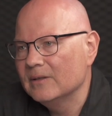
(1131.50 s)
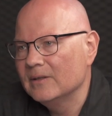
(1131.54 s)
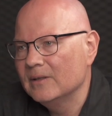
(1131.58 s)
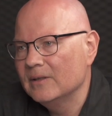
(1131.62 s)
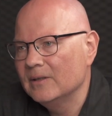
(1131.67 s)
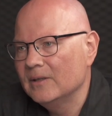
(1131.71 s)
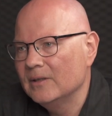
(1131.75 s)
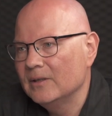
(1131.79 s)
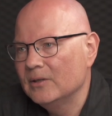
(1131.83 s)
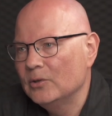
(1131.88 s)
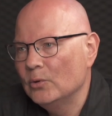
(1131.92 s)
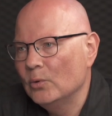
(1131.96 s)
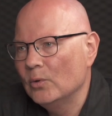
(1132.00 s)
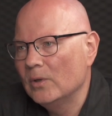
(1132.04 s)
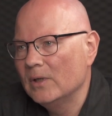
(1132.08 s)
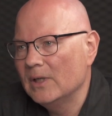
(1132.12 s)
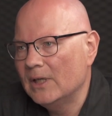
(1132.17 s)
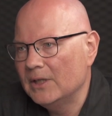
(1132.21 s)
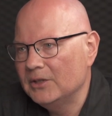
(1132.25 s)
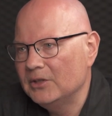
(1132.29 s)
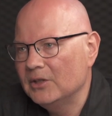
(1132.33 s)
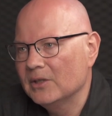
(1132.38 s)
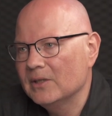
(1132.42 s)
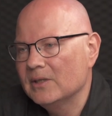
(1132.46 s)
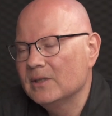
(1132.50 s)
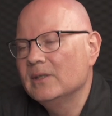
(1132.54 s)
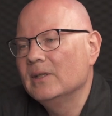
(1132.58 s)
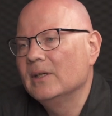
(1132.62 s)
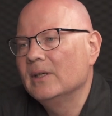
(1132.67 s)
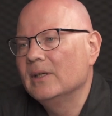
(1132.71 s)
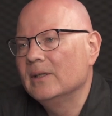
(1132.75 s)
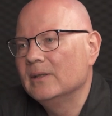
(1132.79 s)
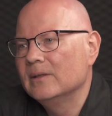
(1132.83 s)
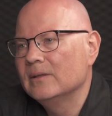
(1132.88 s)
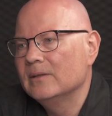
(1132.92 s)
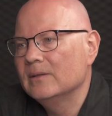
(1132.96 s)
to a large
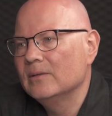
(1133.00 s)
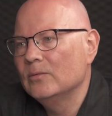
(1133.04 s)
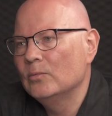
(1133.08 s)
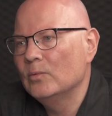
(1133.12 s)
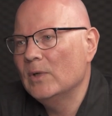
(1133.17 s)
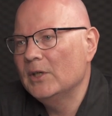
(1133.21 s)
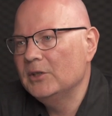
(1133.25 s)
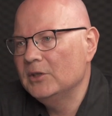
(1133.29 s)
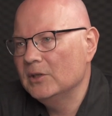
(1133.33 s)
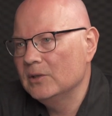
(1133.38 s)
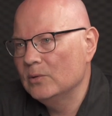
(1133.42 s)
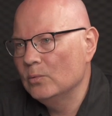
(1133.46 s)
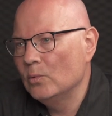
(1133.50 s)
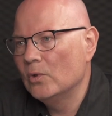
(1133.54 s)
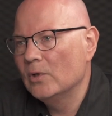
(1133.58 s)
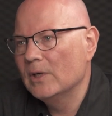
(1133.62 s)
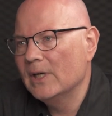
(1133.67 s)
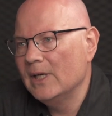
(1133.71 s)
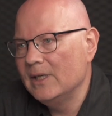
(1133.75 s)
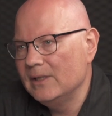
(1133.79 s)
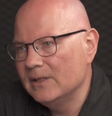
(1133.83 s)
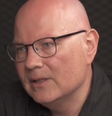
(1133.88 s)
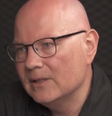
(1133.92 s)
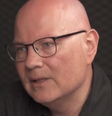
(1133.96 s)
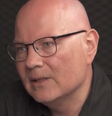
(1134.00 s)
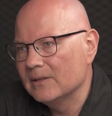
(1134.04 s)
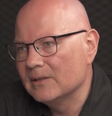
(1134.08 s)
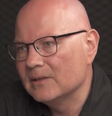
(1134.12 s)
extent Russia's war against